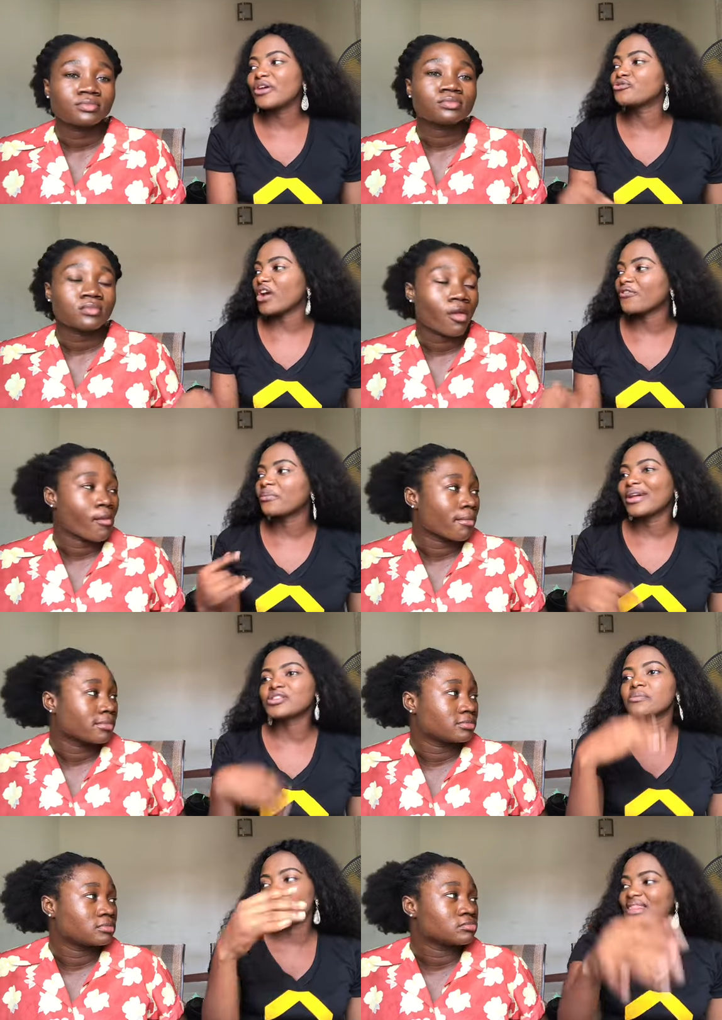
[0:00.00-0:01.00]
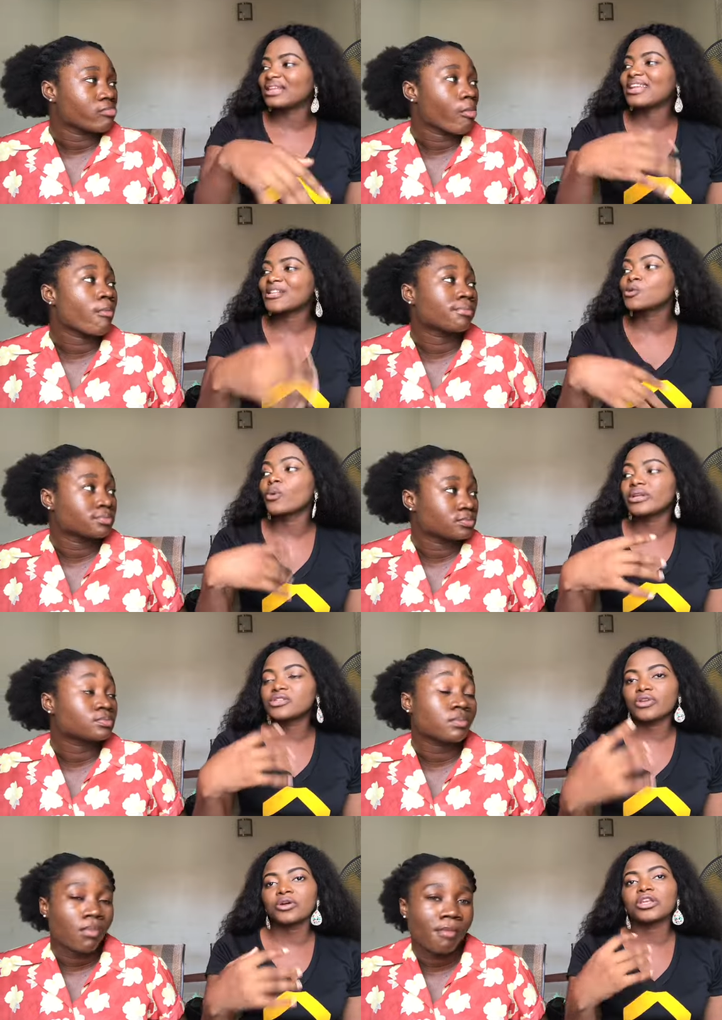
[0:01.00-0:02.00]
Speaker 1: when you drive from here to the mainland, that's mm -hmm. when it's
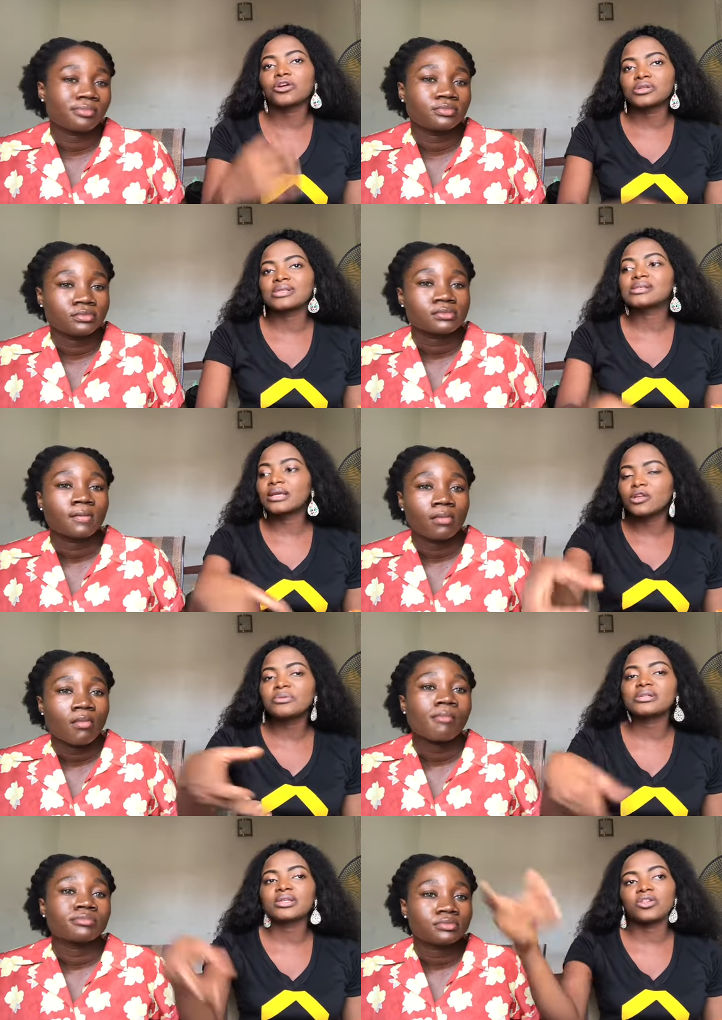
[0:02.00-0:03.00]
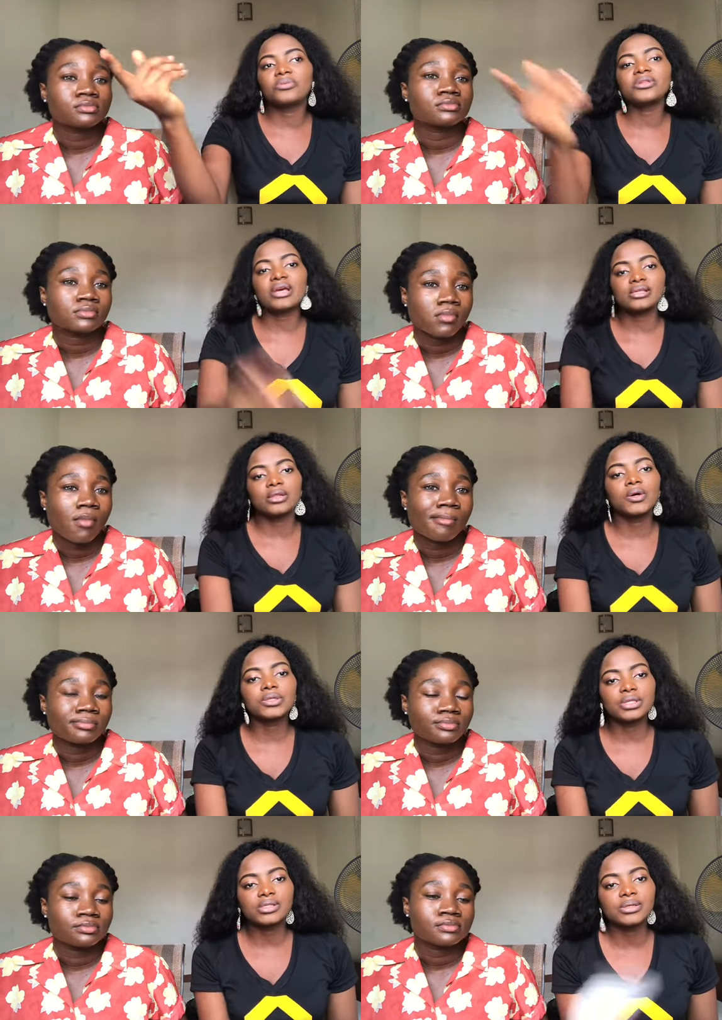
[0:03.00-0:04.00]
recording because it's kilometer. The kilometer is a long mm
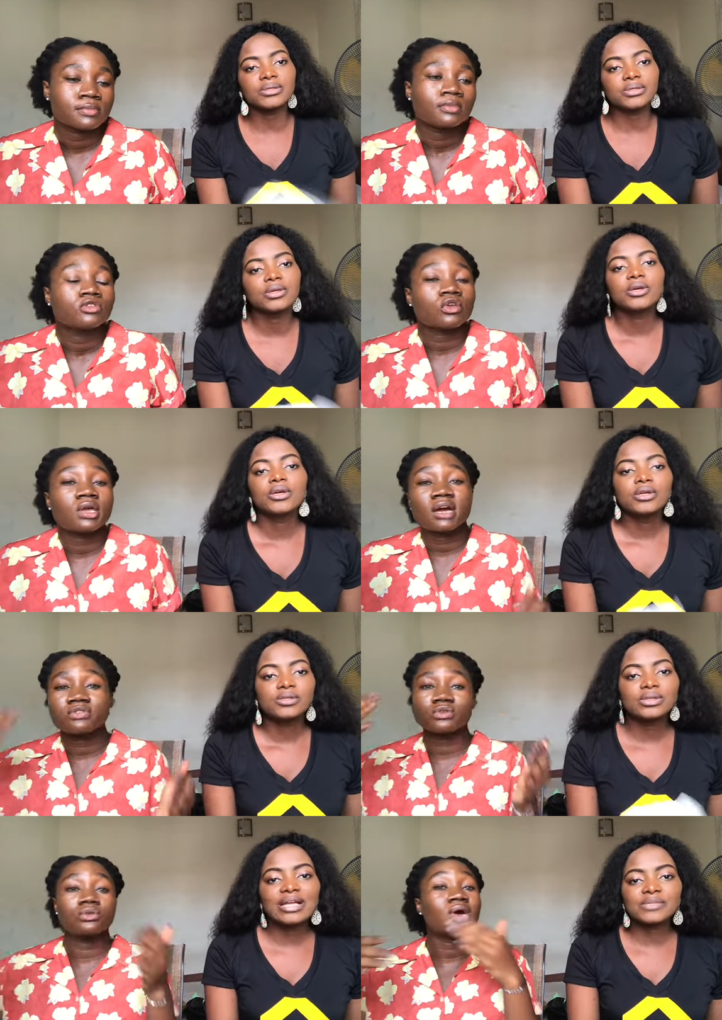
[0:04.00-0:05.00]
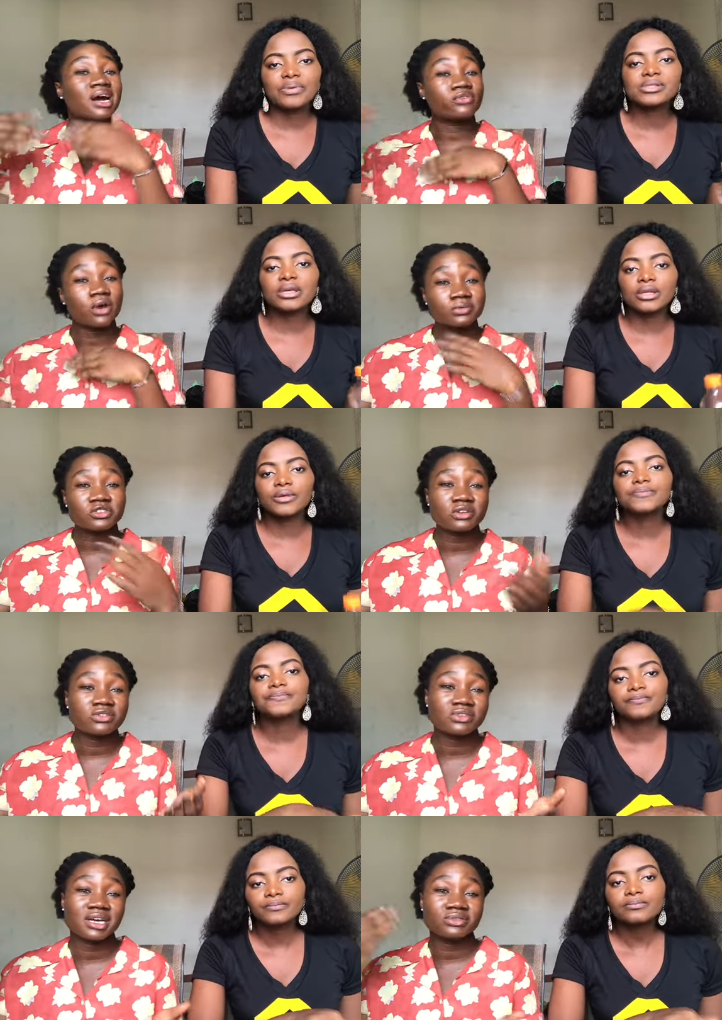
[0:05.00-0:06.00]
-hmm. distance. So you have so to, you have options.
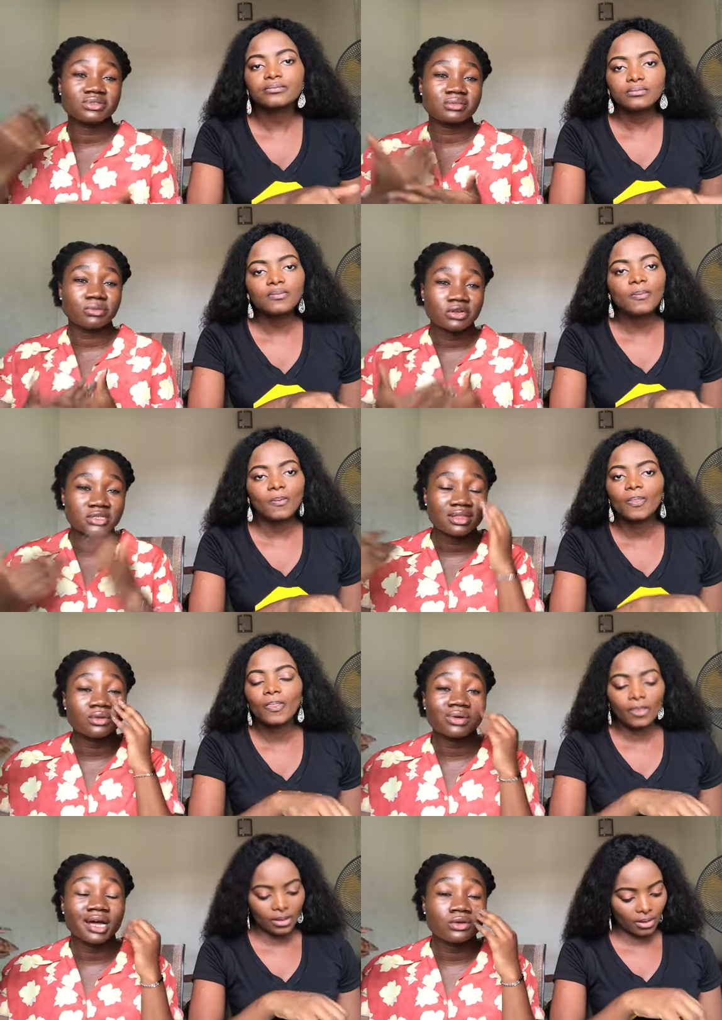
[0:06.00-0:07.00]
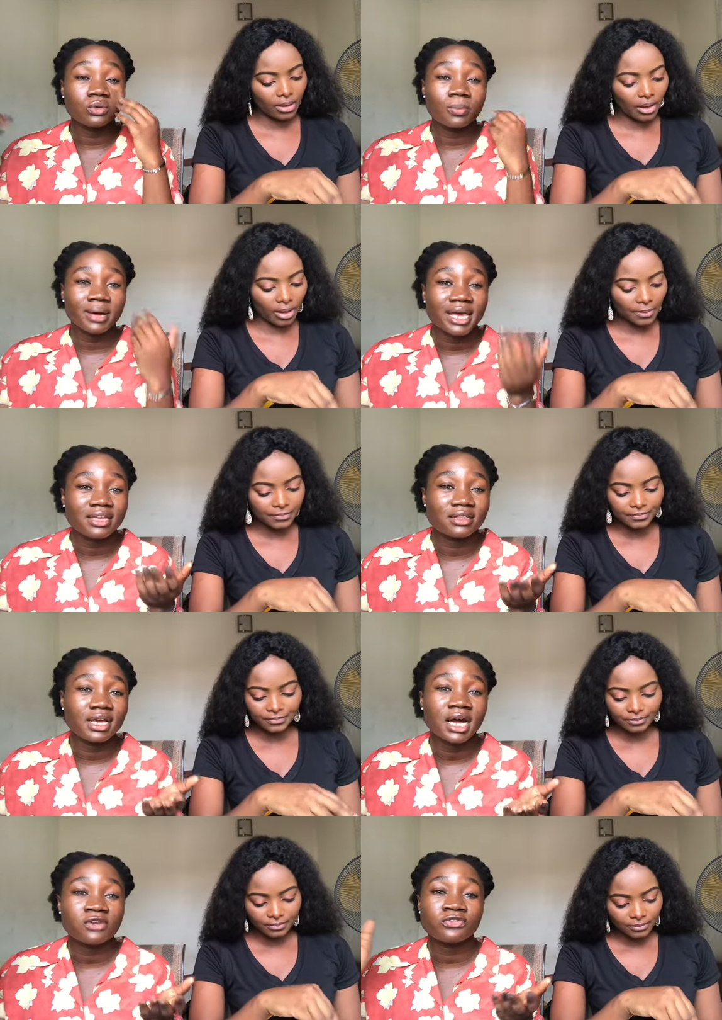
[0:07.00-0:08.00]
Speaker 2: You can do the bus thing. You can do yeah. bike. They
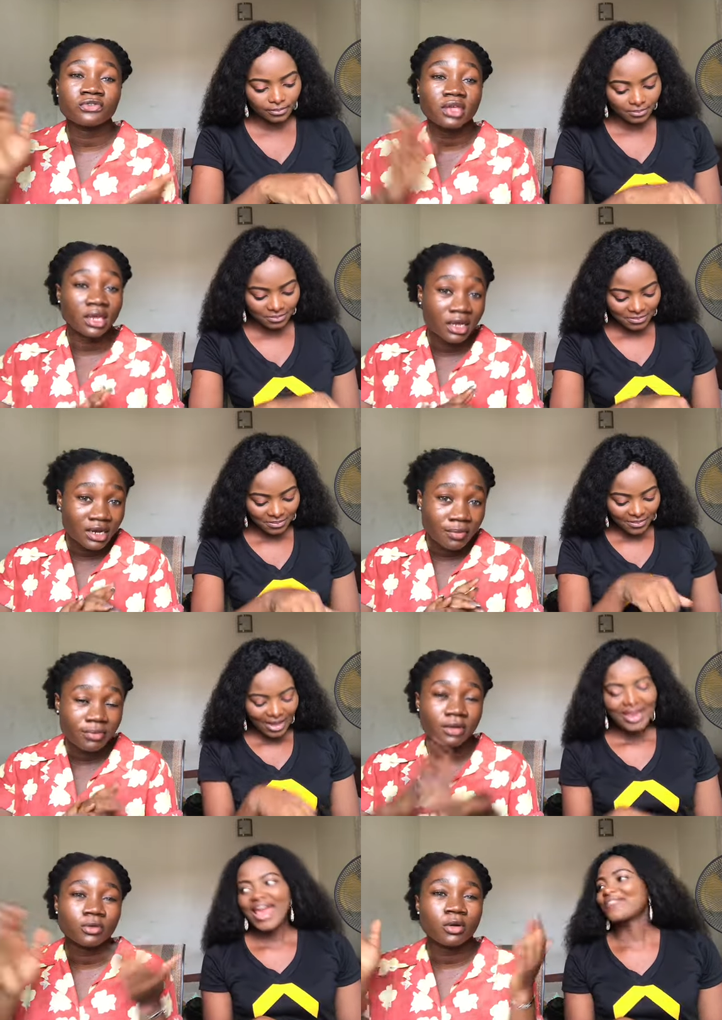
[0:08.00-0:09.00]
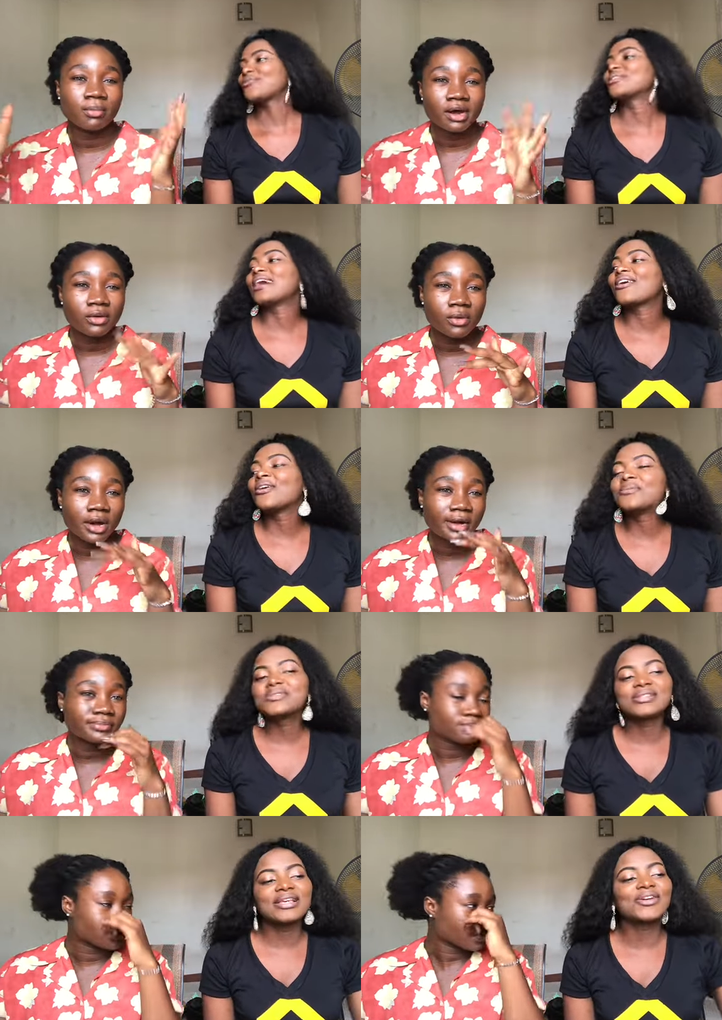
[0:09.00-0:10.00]
have keke napep. Everyone that comes
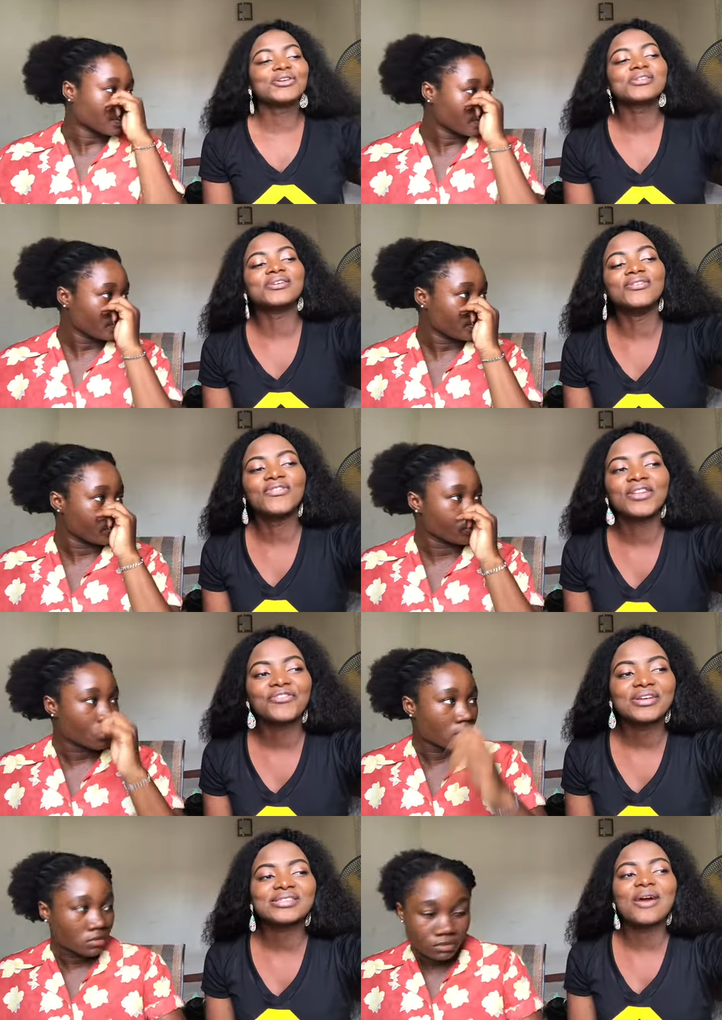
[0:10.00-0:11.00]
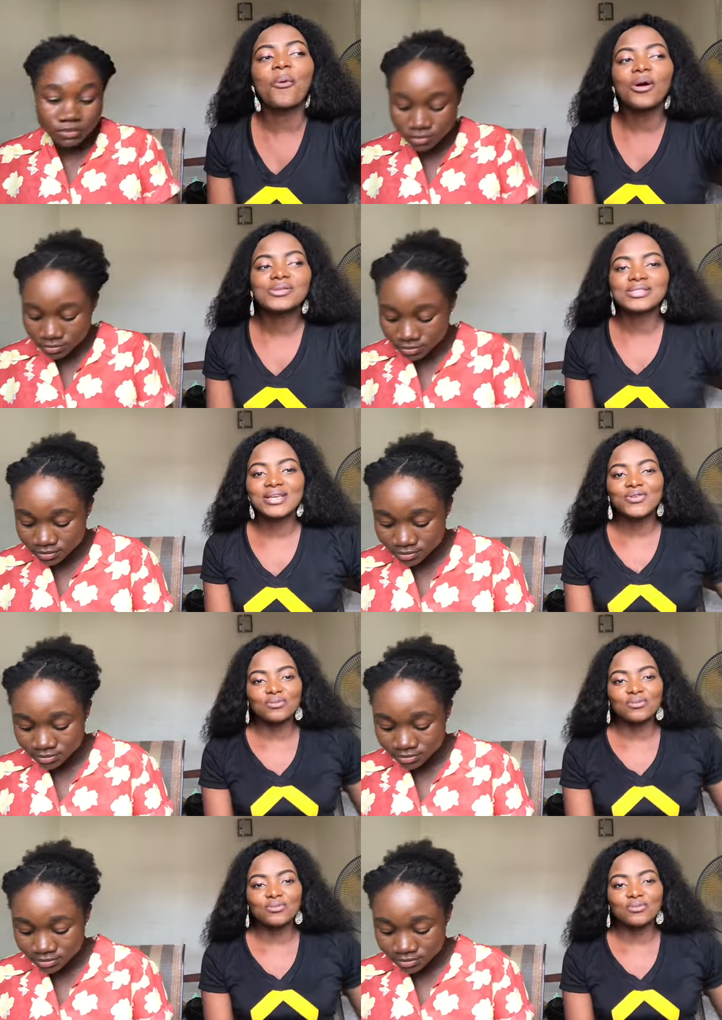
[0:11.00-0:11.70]
to
Speaker 1: Lagos for the first time wants to take